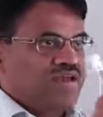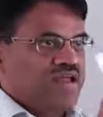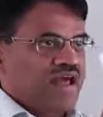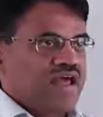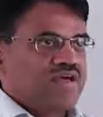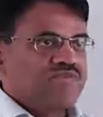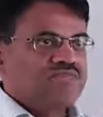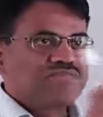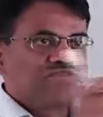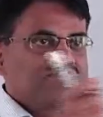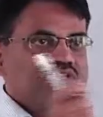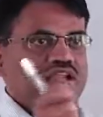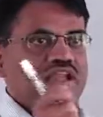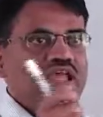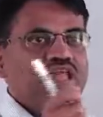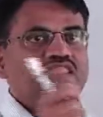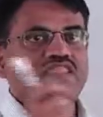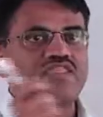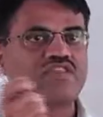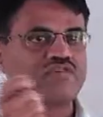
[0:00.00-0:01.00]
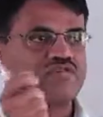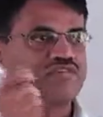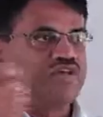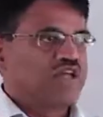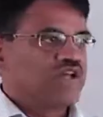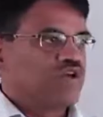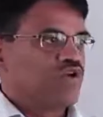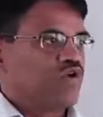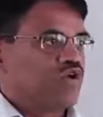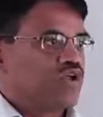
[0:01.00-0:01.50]
times the length of the
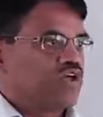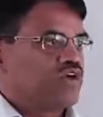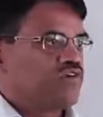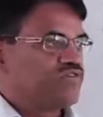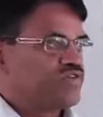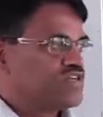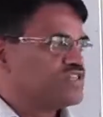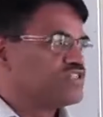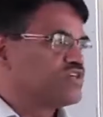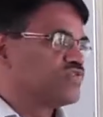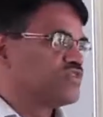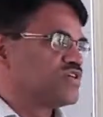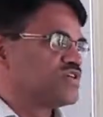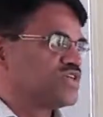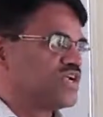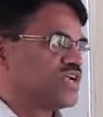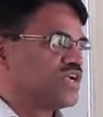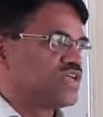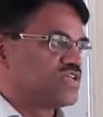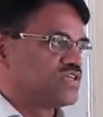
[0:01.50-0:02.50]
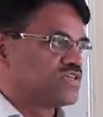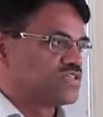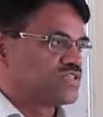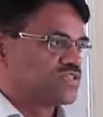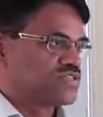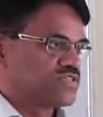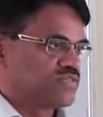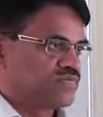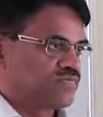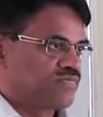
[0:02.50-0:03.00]
encoding of each of these integers.
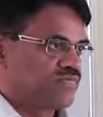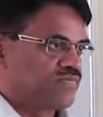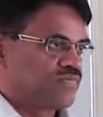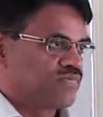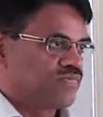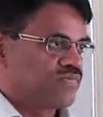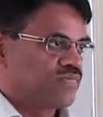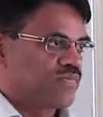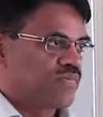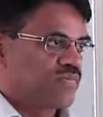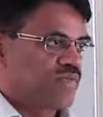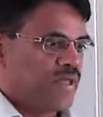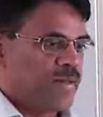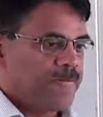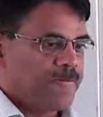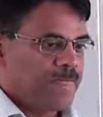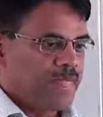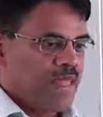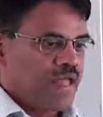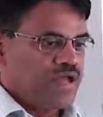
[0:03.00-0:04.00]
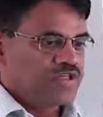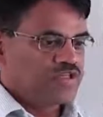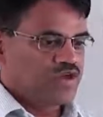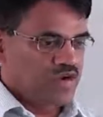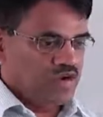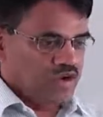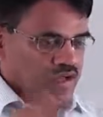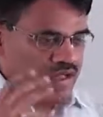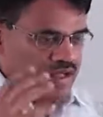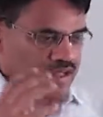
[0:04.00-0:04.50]
Okay?
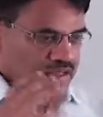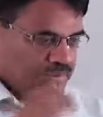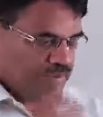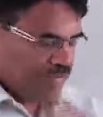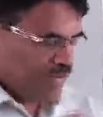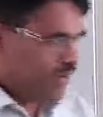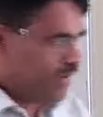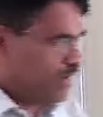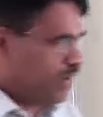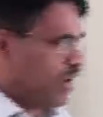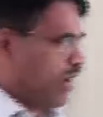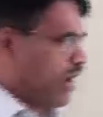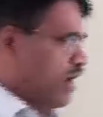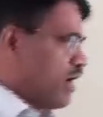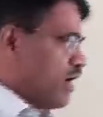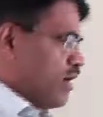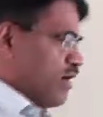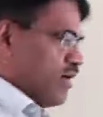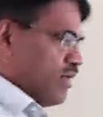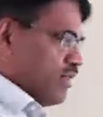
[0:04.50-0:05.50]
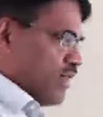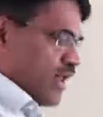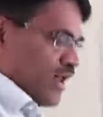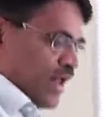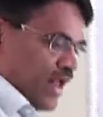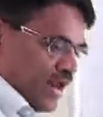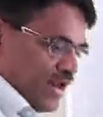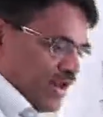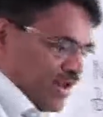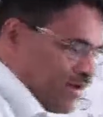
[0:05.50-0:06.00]
So the
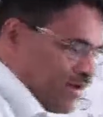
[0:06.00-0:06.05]
real